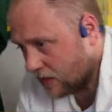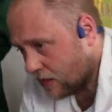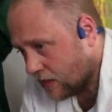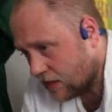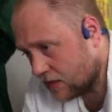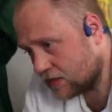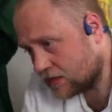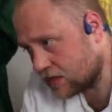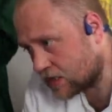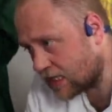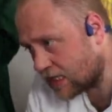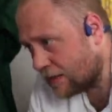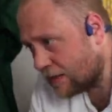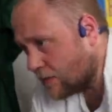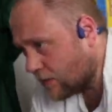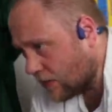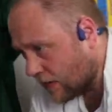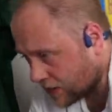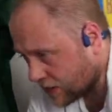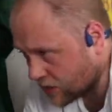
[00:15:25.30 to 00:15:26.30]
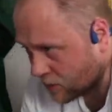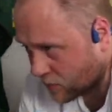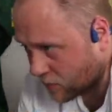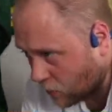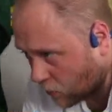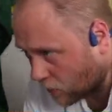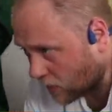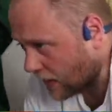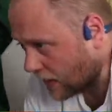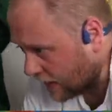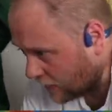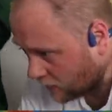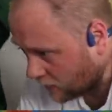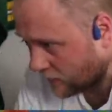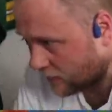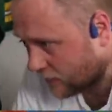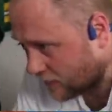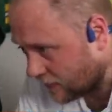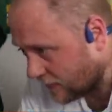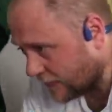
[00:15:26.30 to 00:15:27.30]
He's just coming around the top corner now.
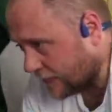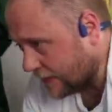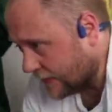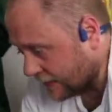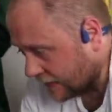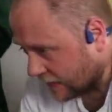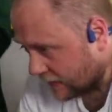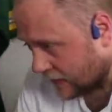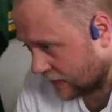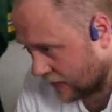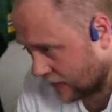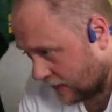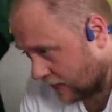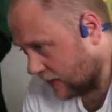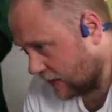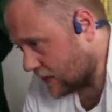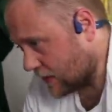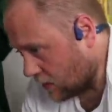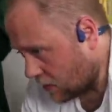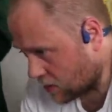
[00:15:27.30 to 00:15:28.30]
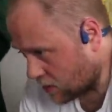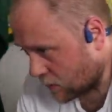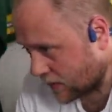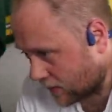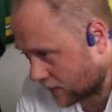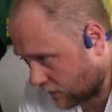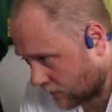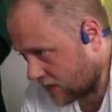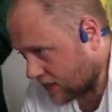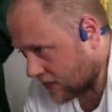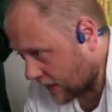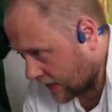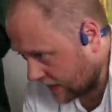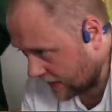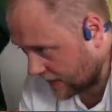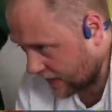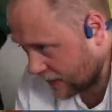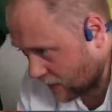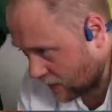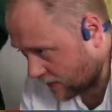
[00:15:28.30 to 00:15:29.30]
He's got a 23-second
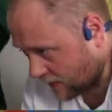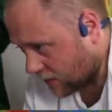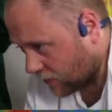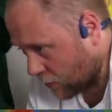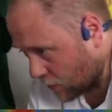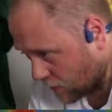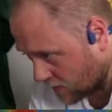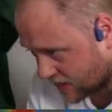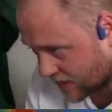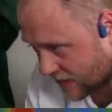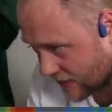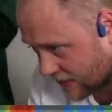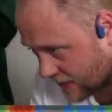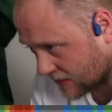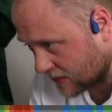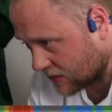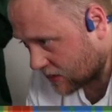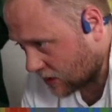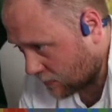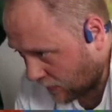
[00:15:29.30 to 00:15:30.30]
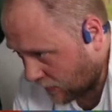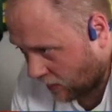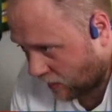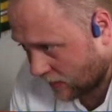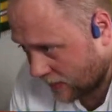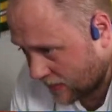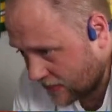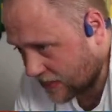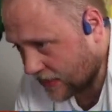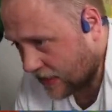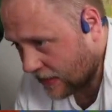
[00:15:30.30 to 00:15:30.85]
lead over the group of C's just behind.